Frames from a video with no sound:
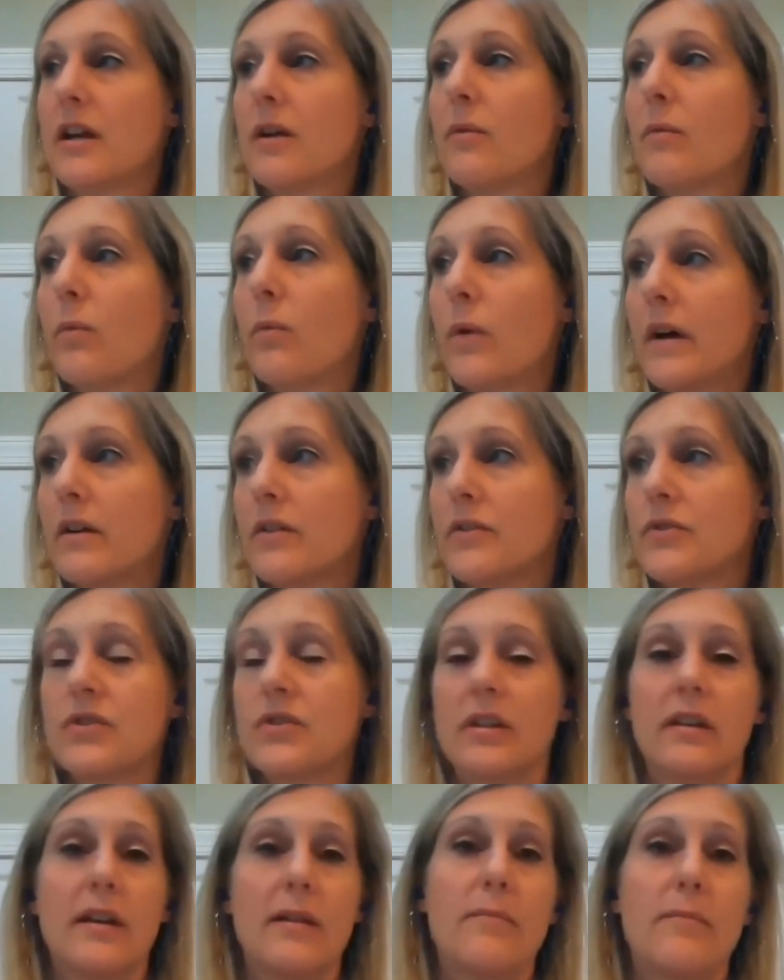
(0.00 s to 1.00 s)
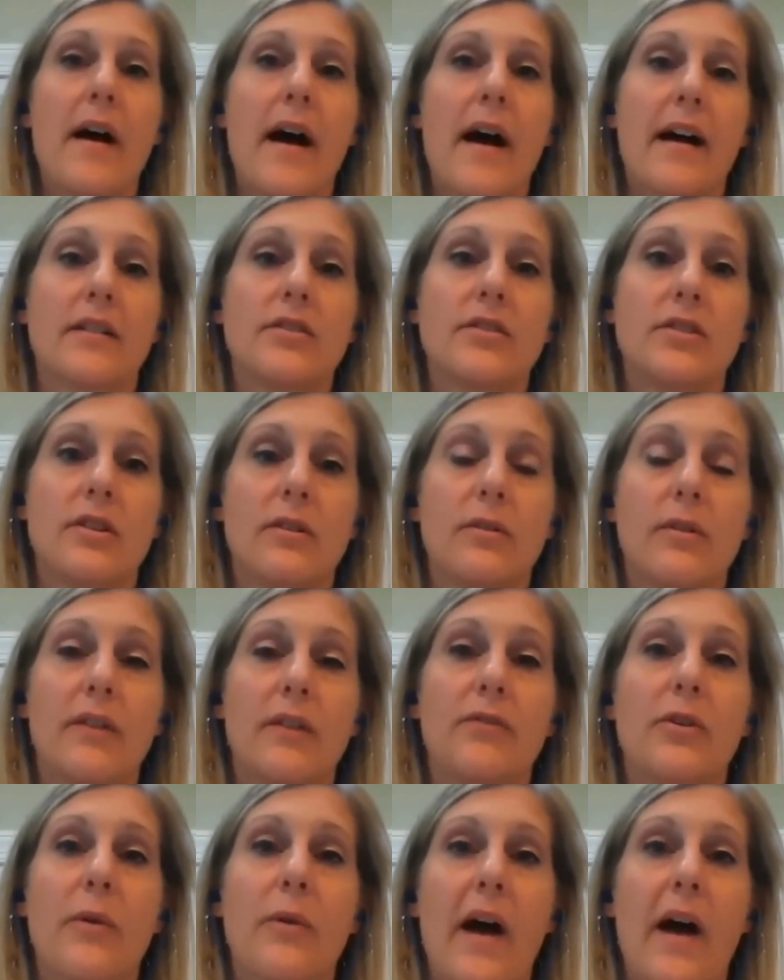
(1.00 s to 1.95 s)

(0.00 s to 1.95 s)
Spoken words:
it will still impact you if you